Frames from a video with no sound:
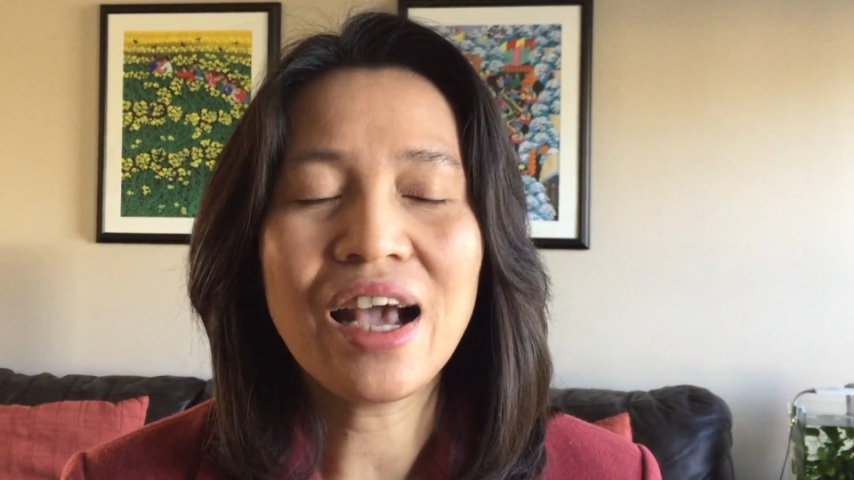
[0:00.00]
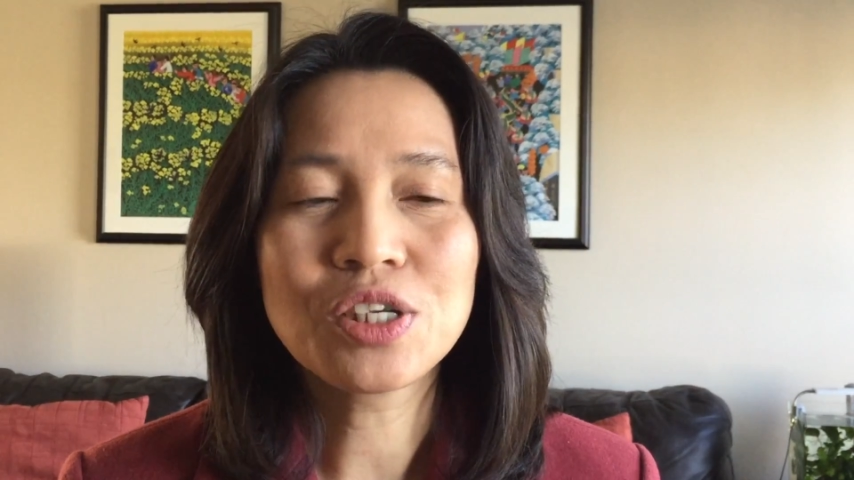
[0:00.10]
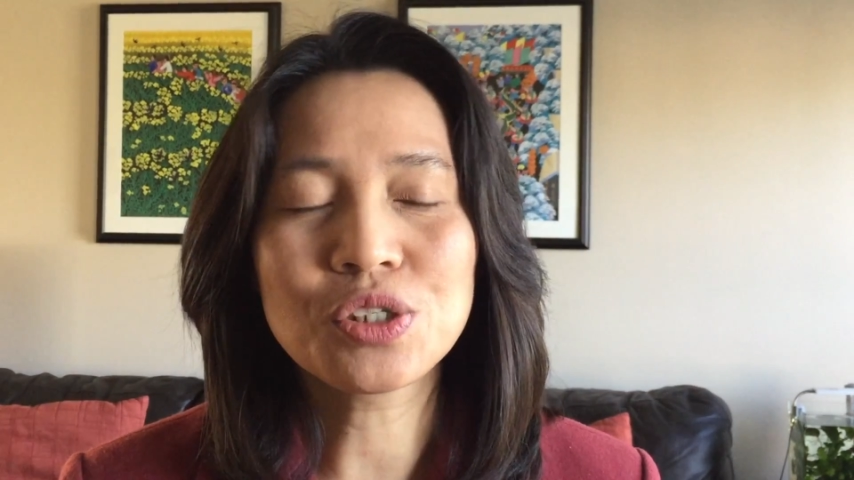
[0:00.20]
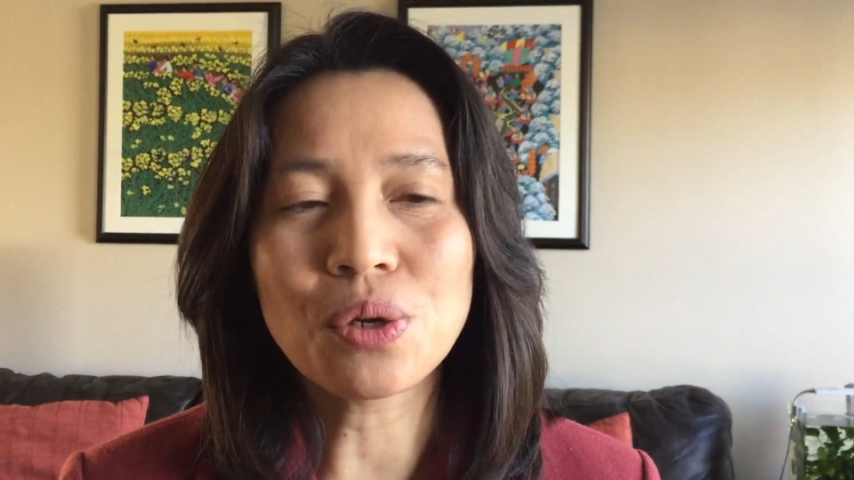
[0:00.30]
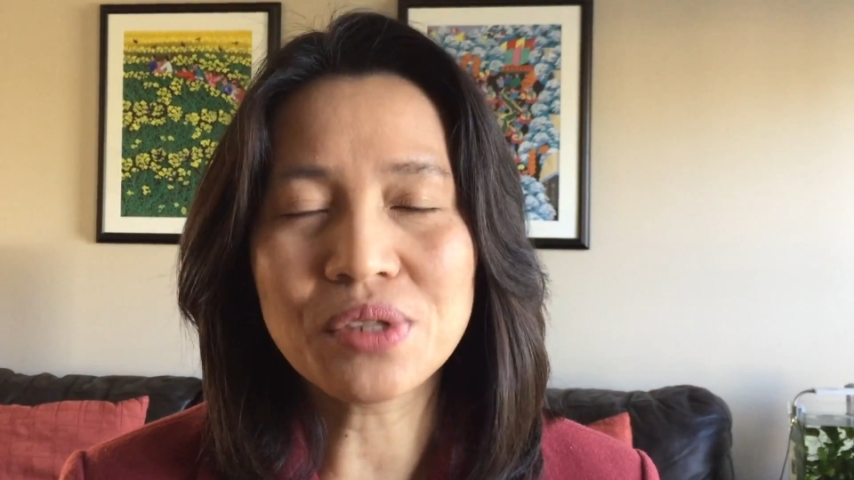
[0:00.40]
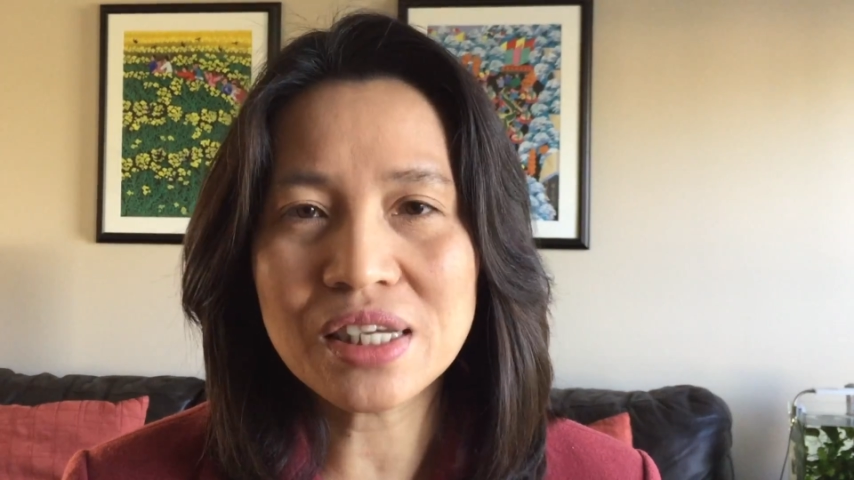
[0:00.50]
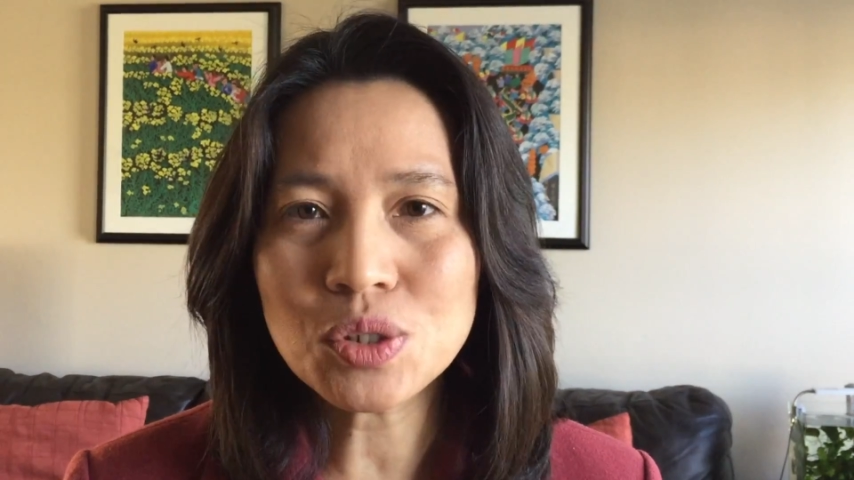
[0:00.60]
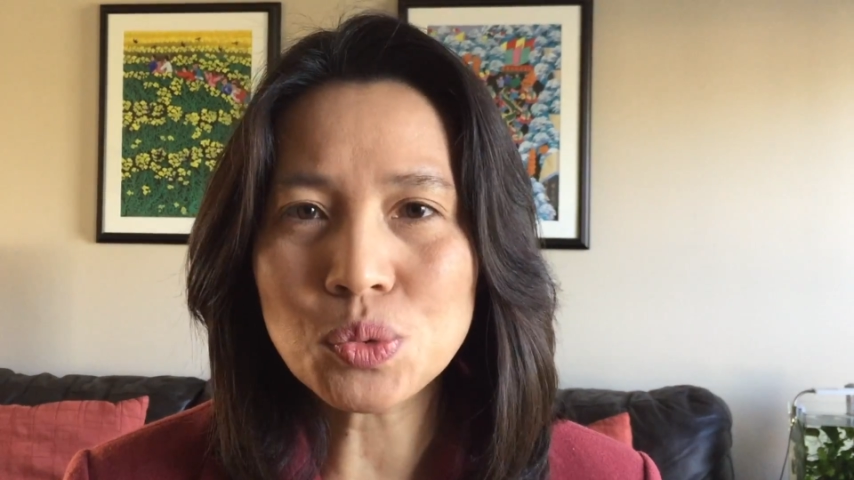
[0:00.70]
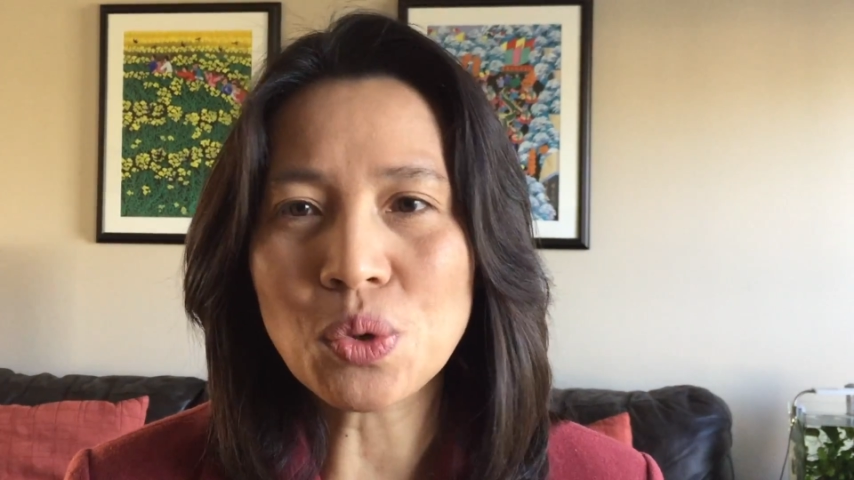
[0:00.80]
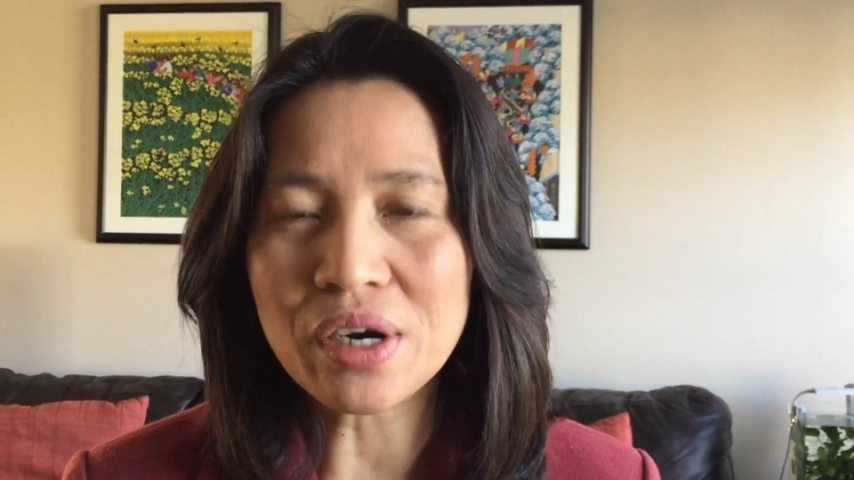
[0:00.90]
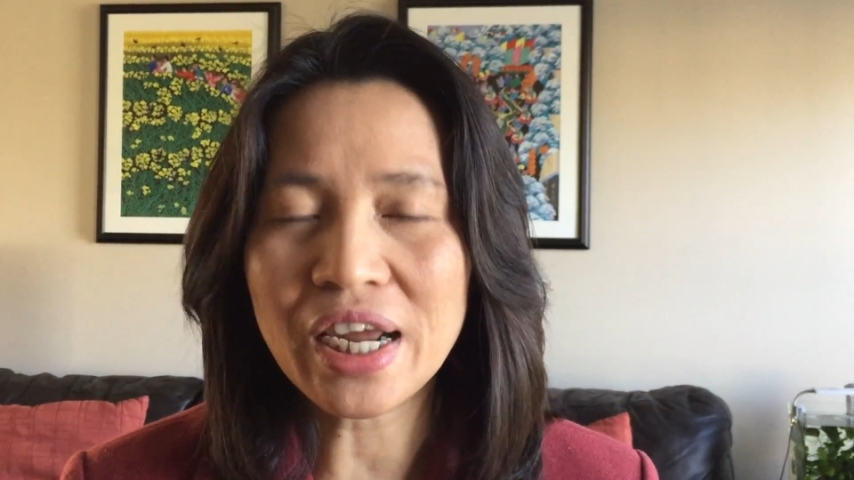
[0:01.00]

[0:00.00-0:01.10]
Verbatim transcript: So this word